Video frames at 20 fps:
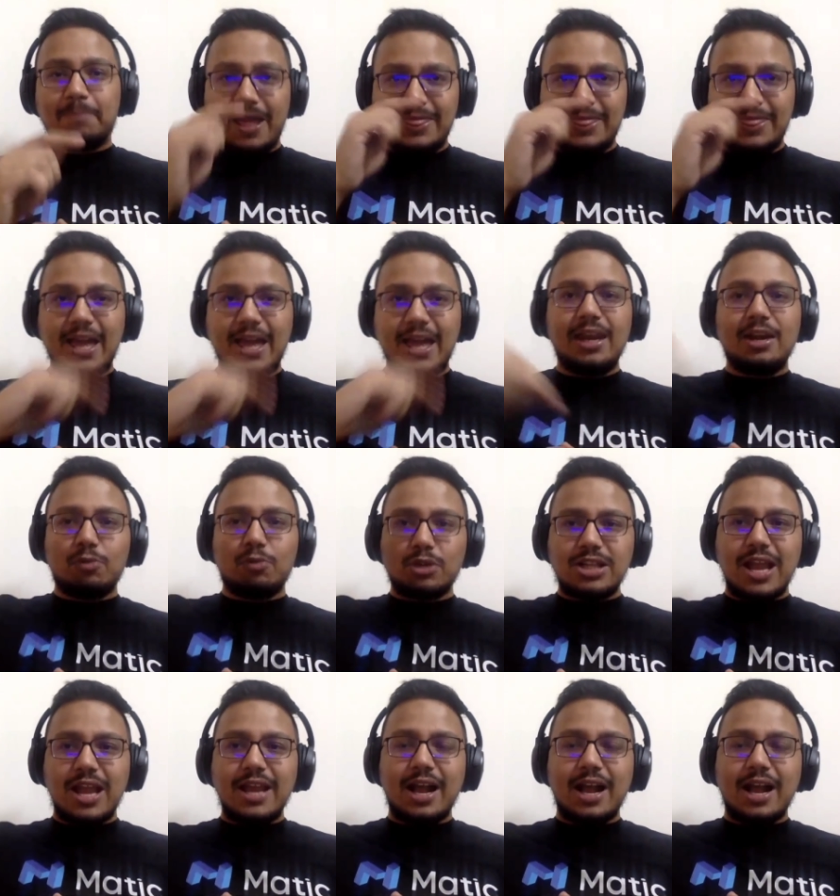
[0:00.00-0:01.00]
and then it
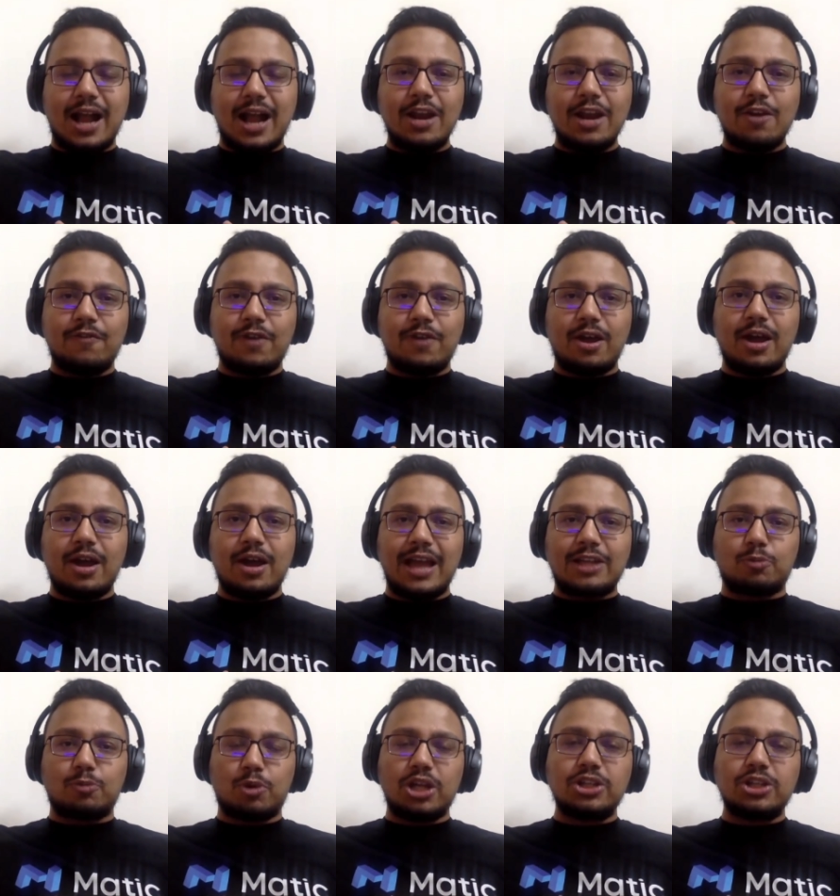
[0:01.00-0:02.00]
was like a kind of a
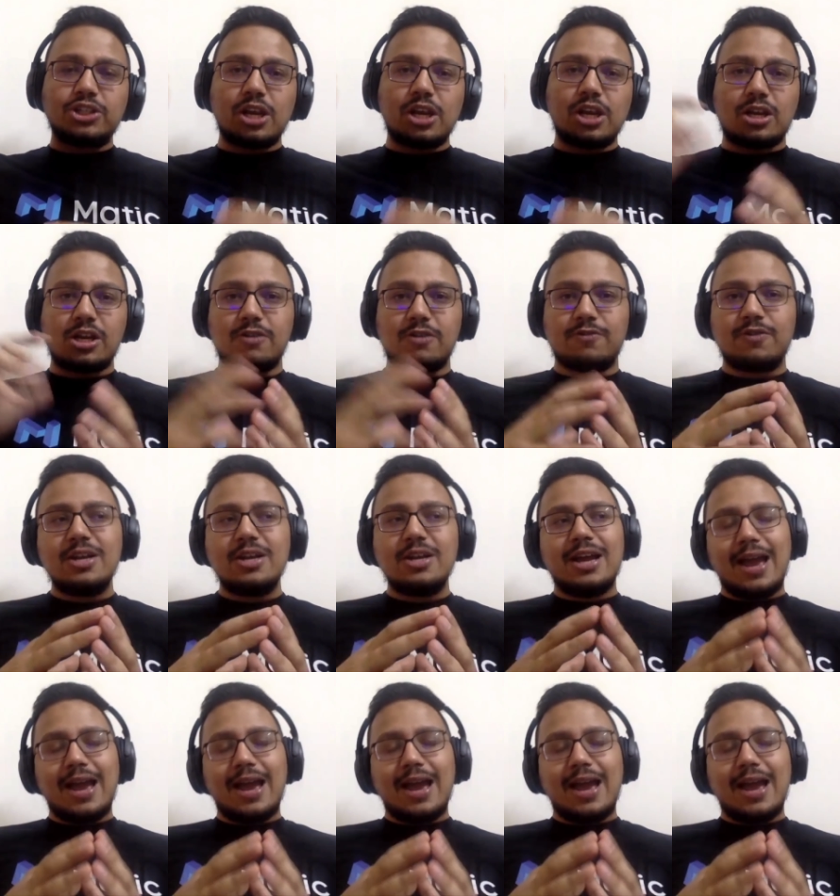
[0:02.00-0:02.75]
exponential curve